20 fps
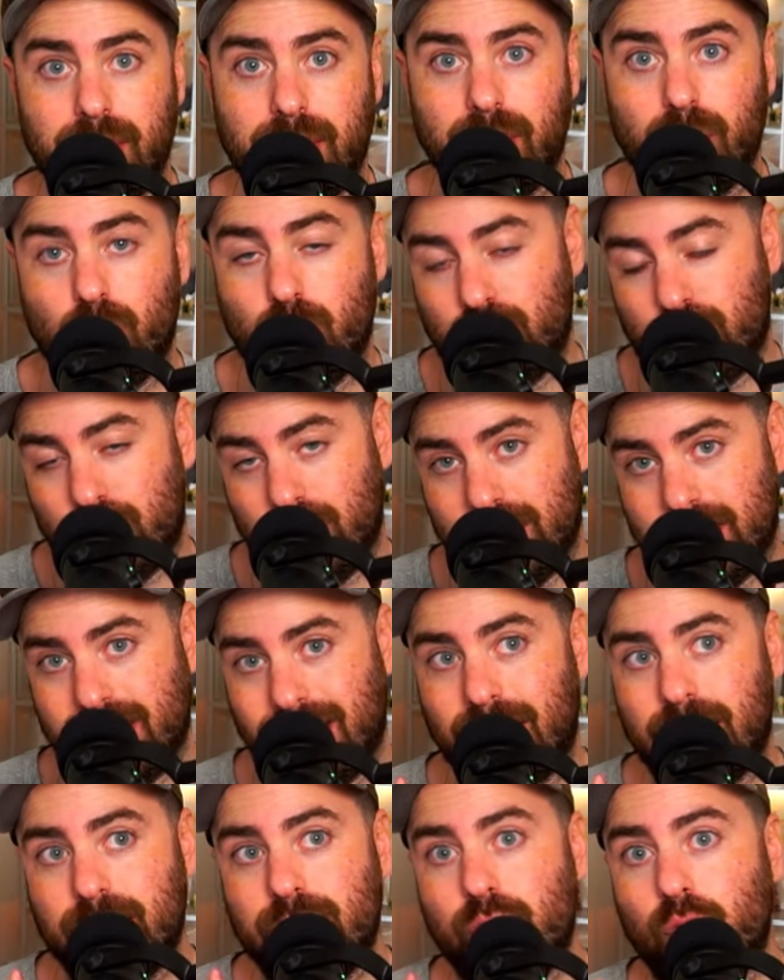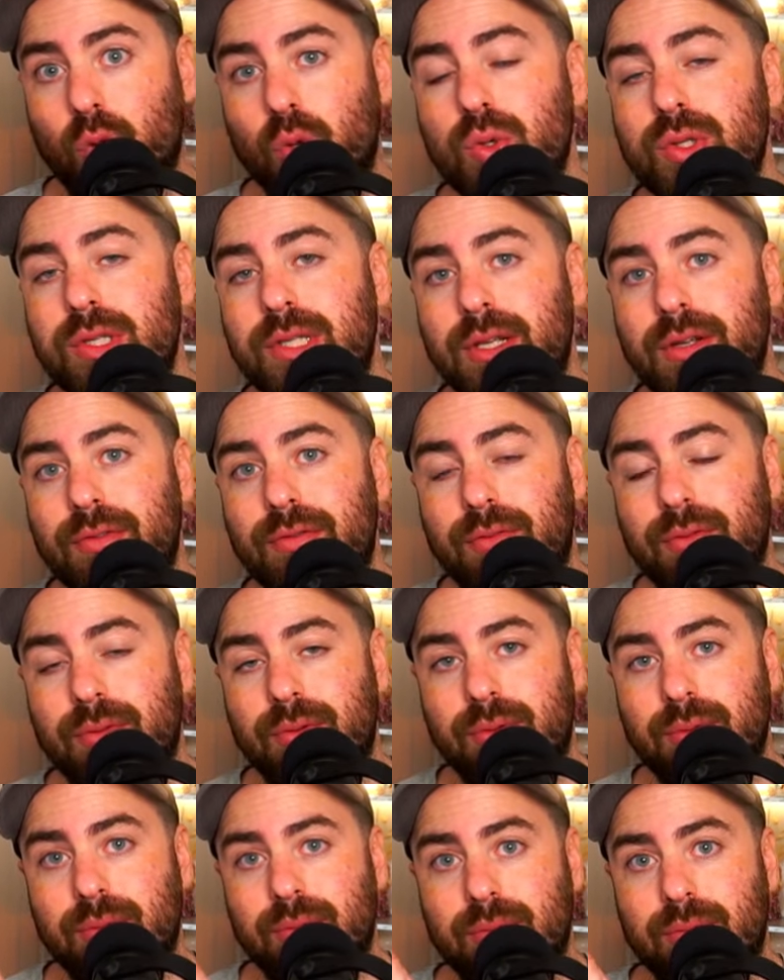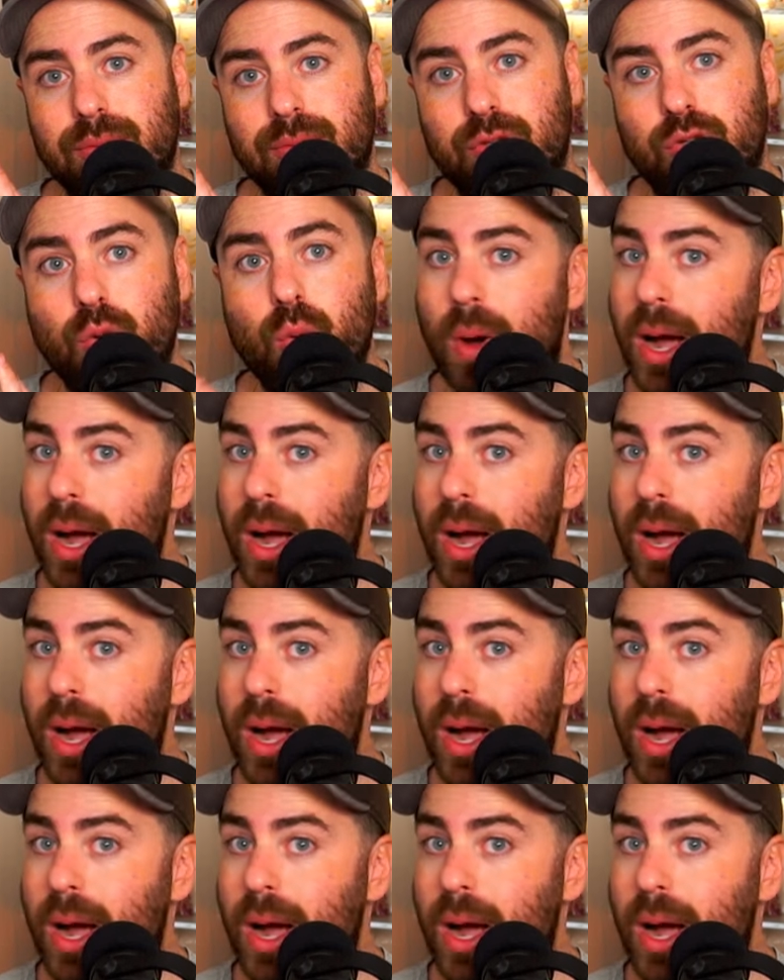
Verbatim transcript: which is exclusive two